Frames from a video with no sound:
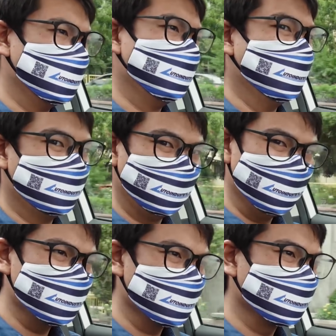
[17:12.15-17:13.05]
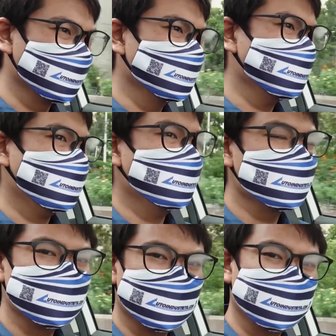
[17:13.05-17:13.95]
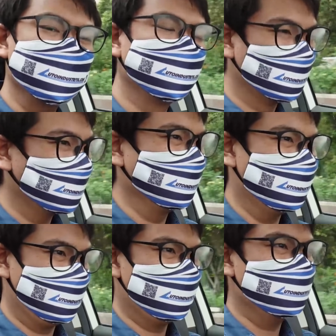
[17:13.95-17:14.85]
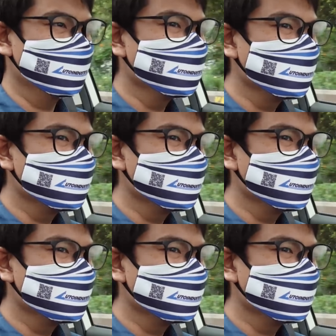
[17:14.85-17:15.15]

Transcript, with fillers: pay attention to is the door locks.